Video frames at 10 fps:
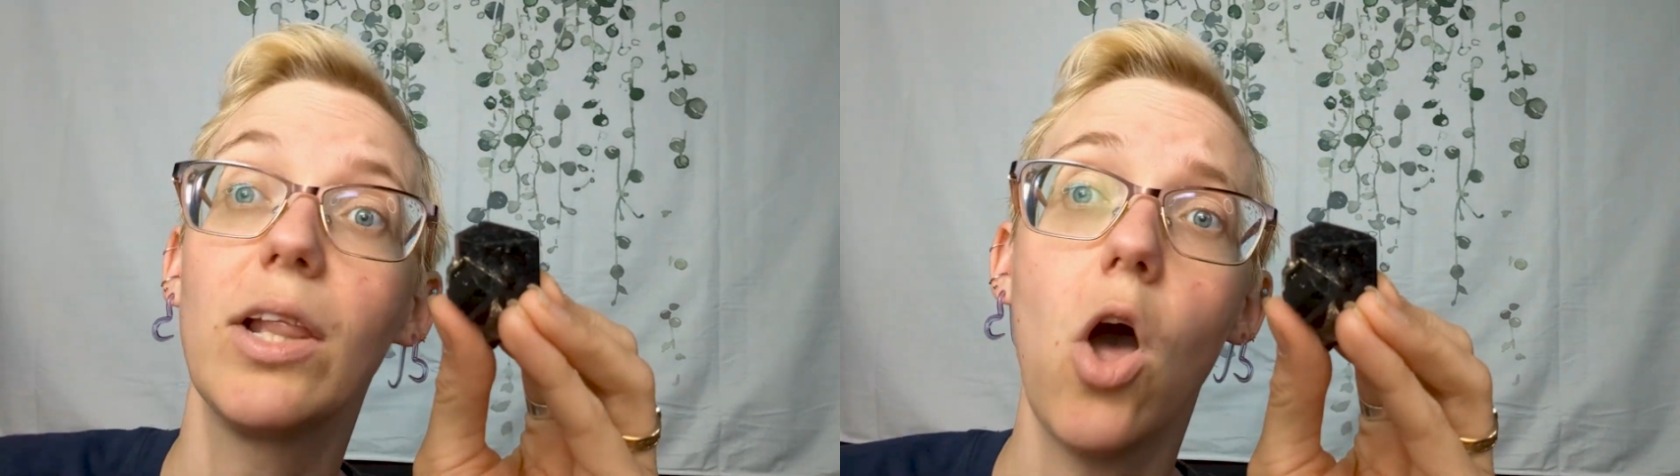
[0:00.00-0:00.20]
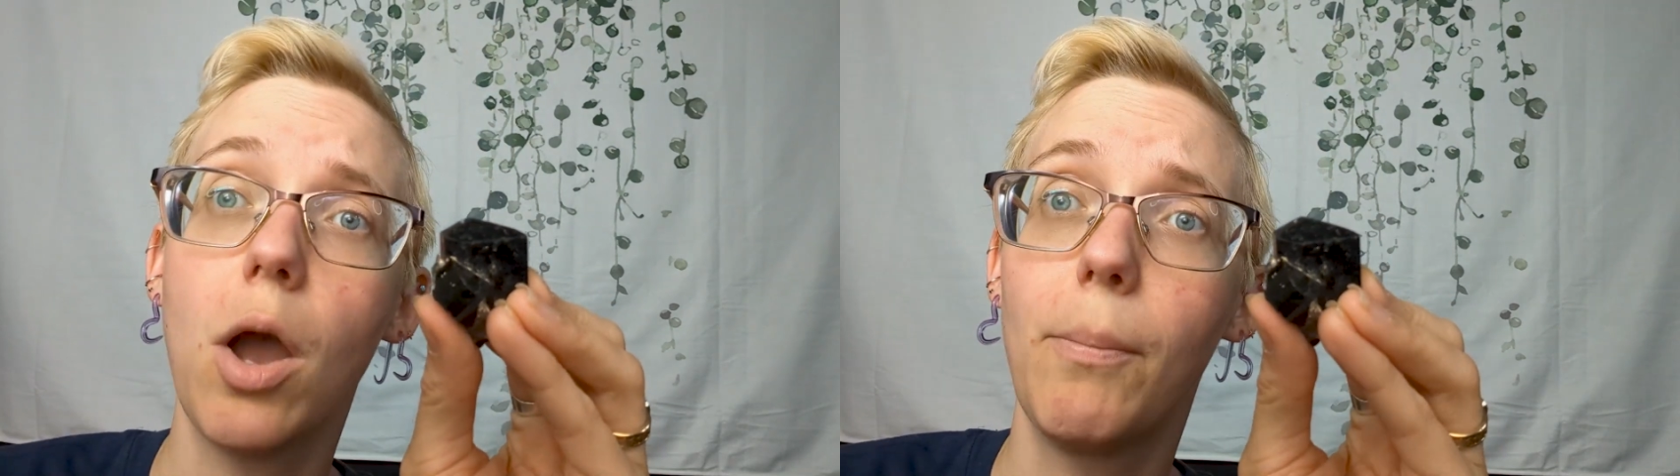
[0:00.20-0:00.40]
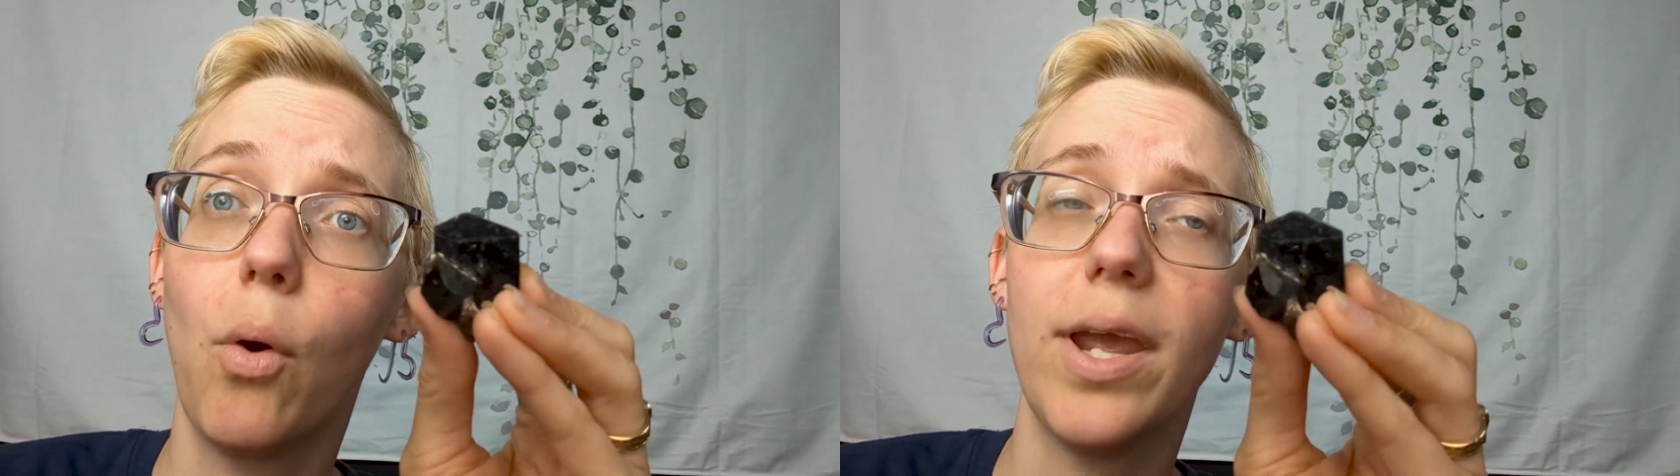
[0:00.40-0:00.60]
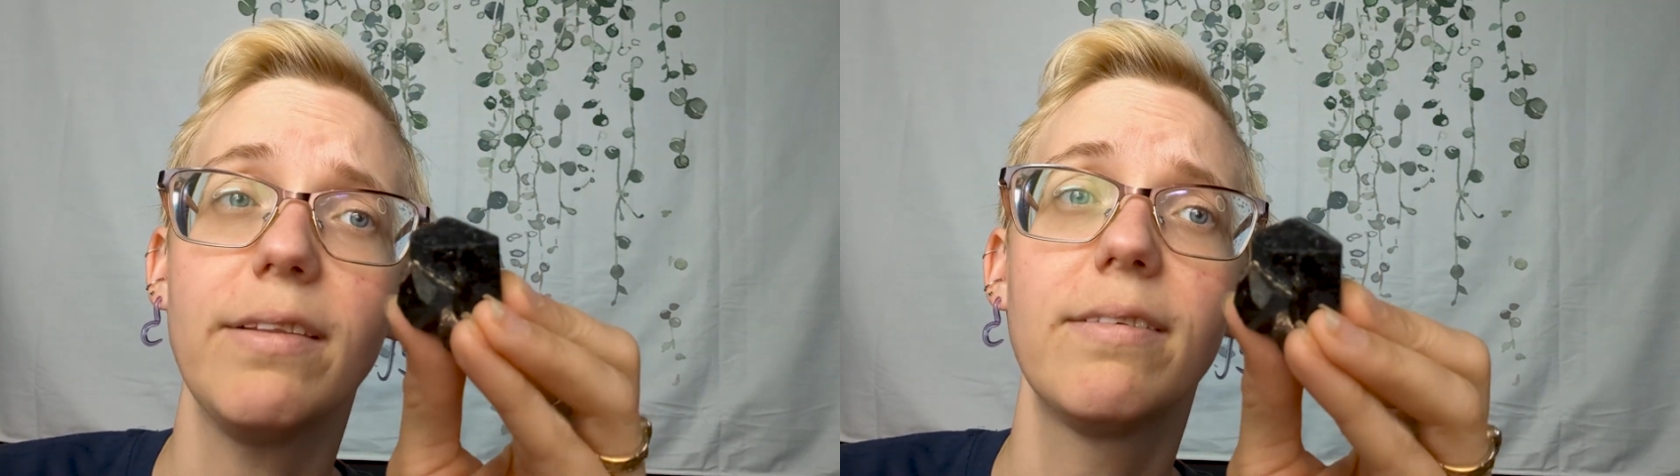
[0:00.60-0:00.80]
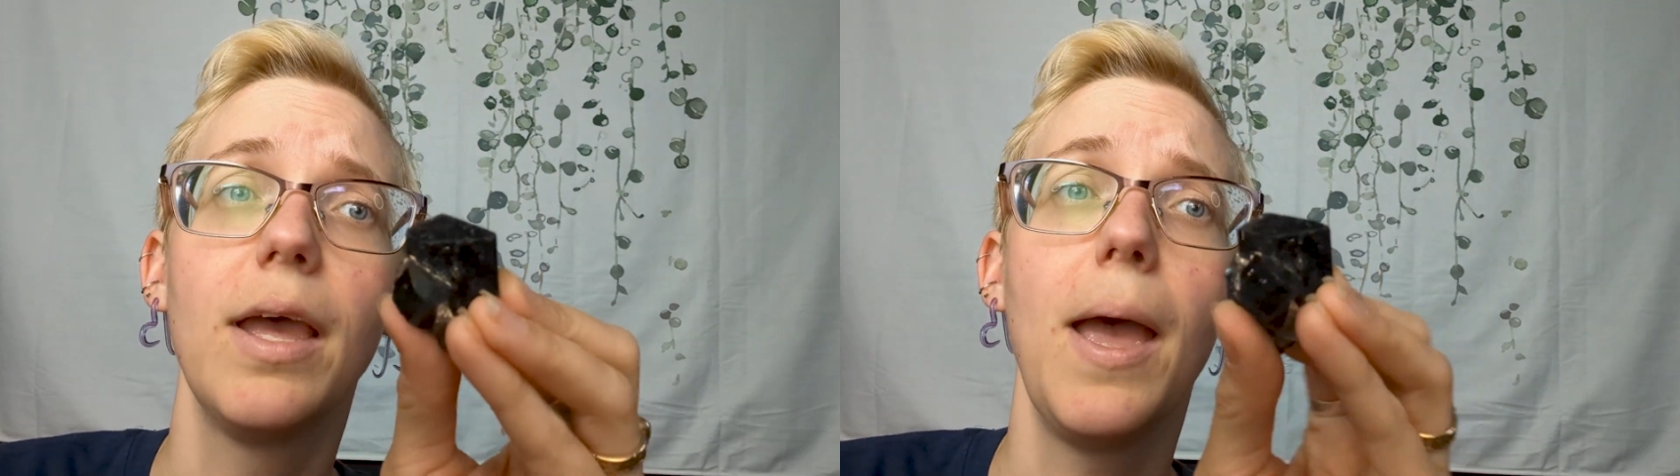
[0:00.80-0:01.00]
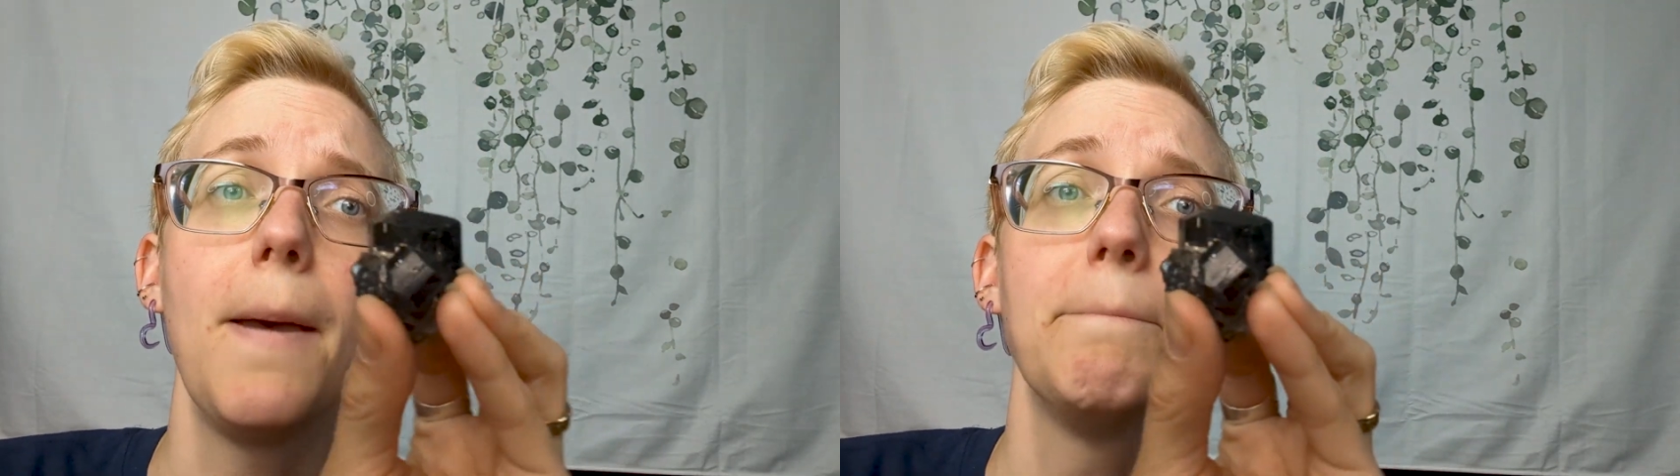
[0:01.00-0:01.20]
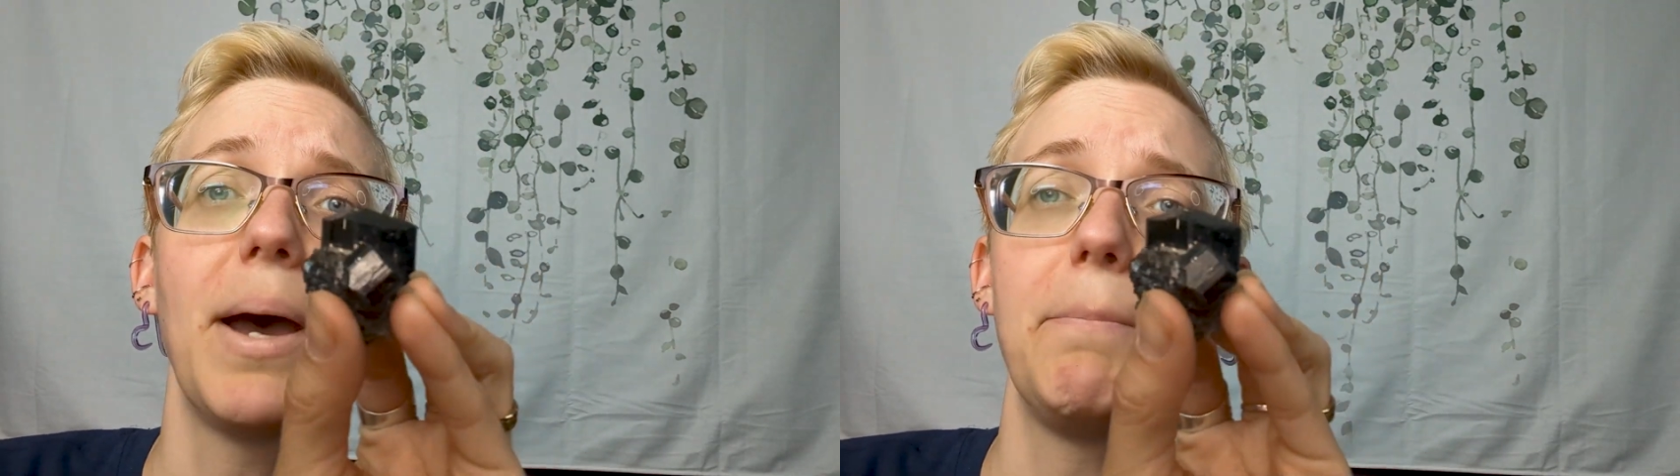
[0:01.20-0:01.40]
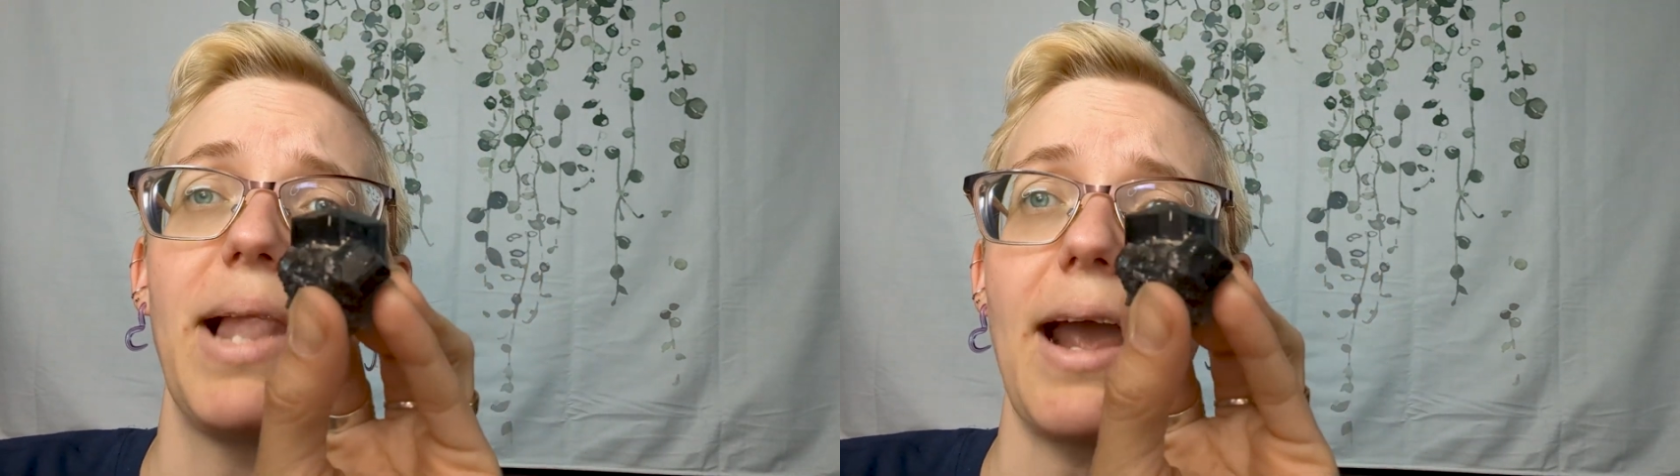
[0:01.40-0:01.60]
long points,
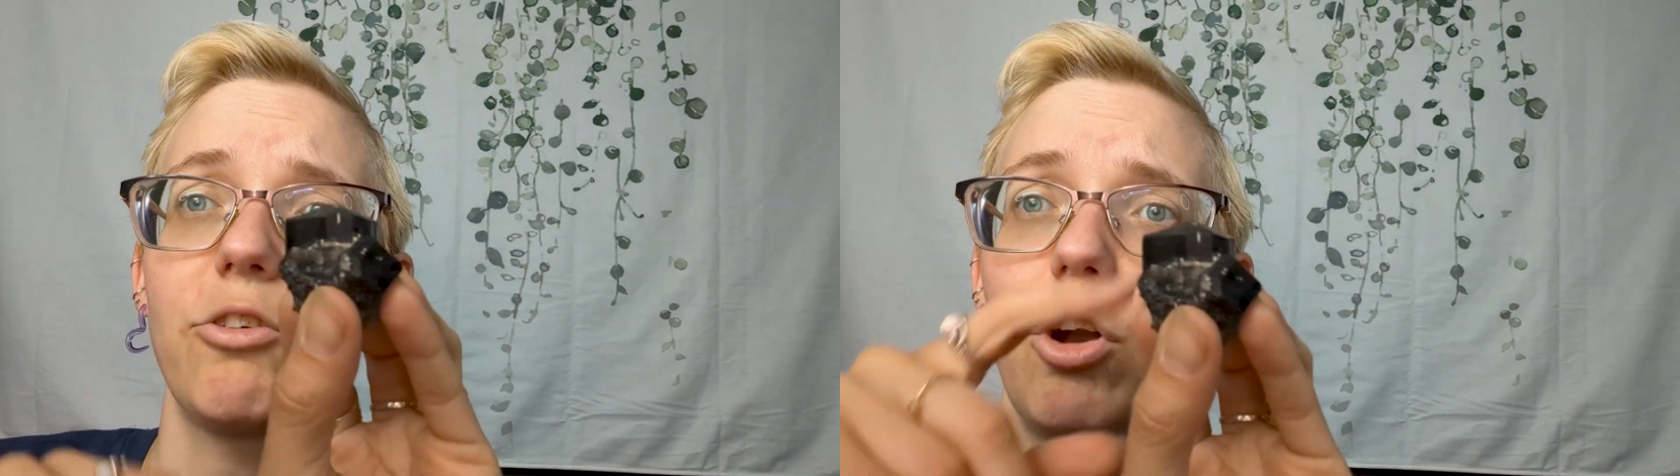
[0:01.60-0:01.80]
but black